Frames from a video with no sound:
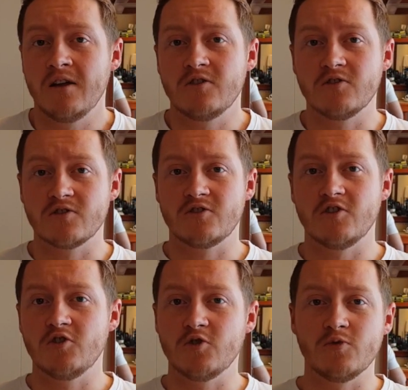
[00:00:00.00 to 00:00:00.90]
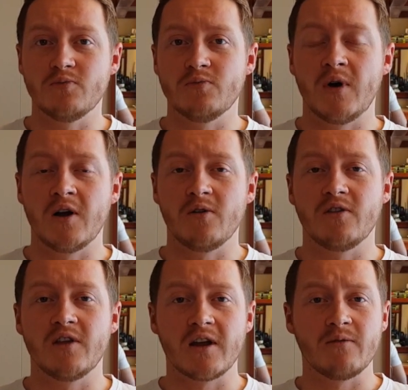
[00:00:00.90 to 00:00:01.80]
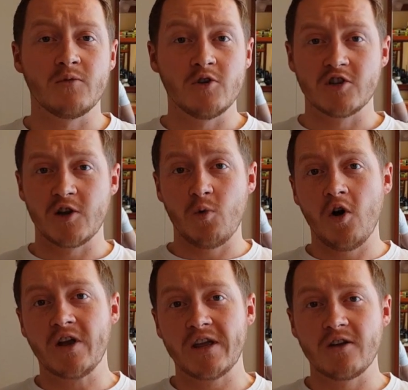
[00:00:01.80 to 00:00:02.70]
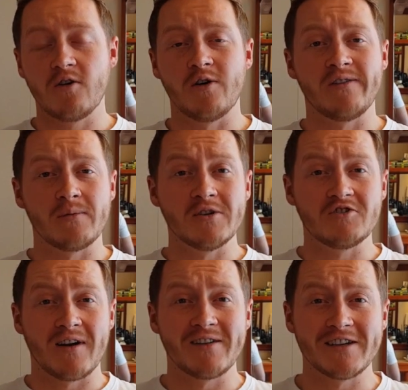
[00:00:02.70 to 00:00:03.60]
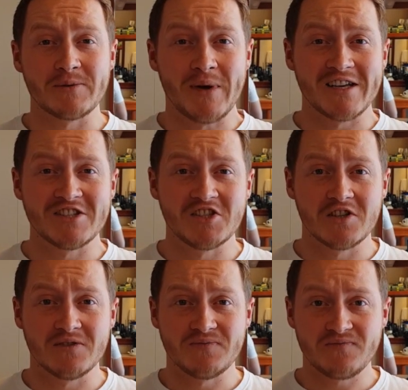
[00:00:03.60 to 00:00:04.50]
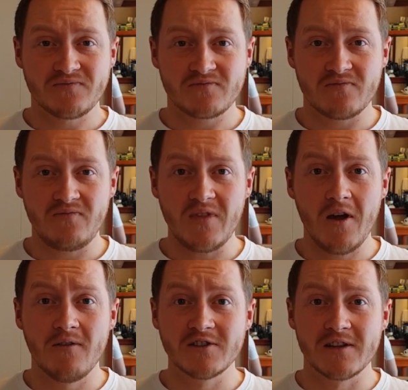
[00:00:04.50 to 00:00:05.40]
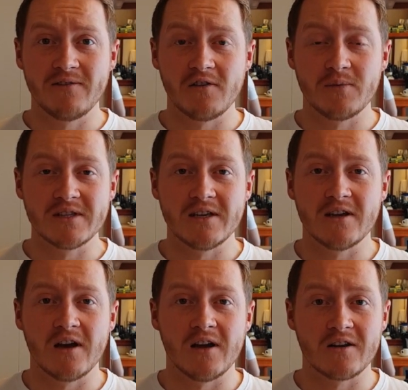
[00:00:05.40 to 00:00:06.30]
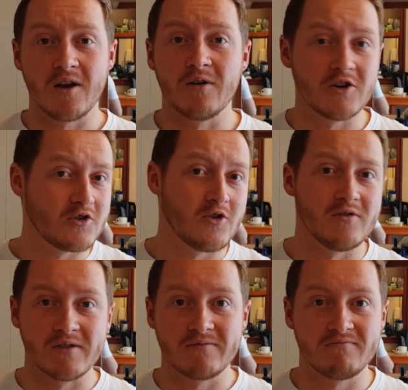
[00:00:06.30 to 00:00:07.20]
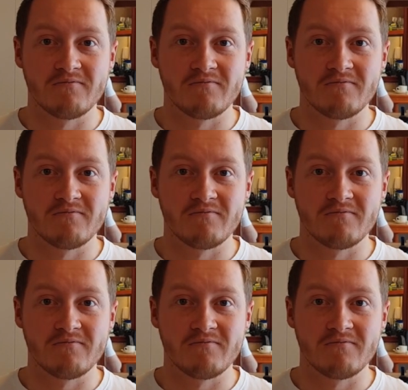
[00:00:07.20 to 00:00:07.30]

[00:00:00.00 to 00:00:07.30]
just to do my own thing. I'm usually working, or if I've been travelling as a passenger, obviously very busy going ashore and